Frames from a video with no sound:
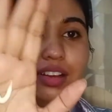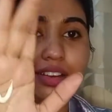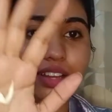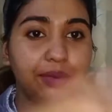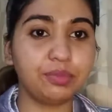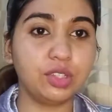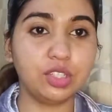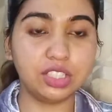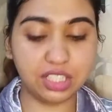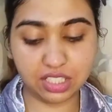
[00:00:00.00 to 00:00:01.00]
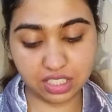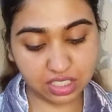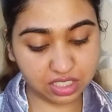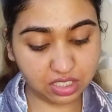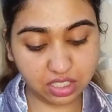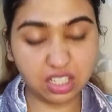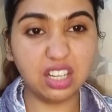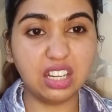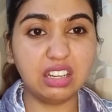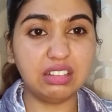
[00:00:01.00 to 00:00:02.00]
okay. I'm gonna take
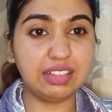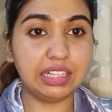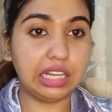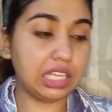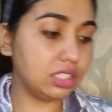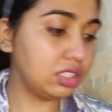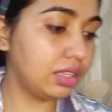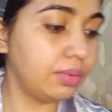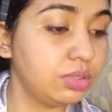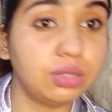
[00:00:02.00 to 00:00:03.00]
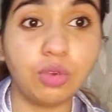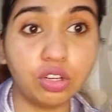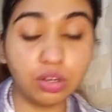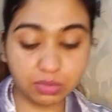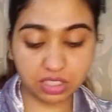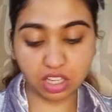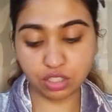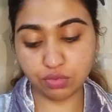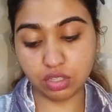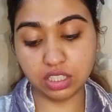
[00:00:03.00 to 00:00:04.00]
really less because I'm not gonna massage
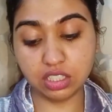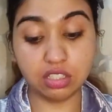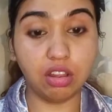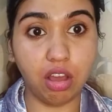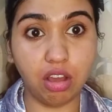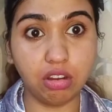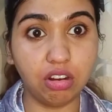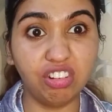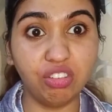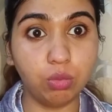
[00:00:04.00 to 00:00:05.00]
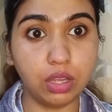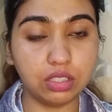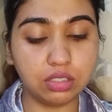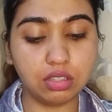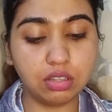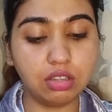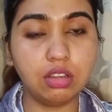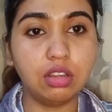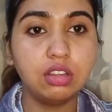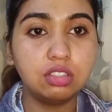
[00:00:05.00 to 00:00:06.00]
for like this long always. So
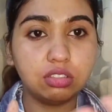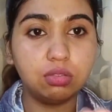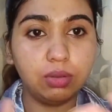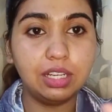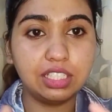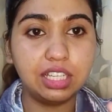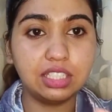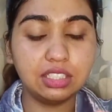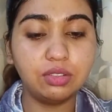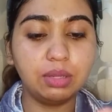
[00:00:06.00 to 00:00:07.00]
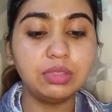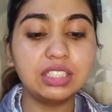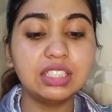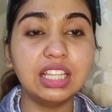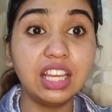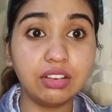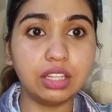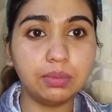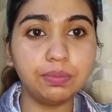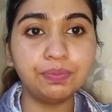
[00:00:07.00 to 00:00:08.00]
we'll take this cream. It's thick
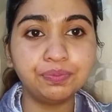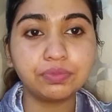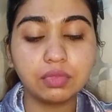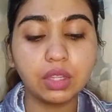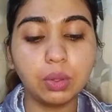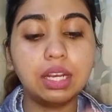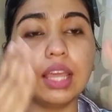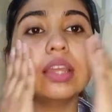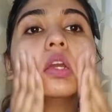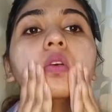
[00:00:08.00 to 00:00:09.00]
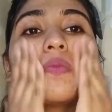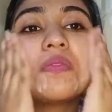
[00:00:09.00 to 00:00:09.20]
cream. Quite like it.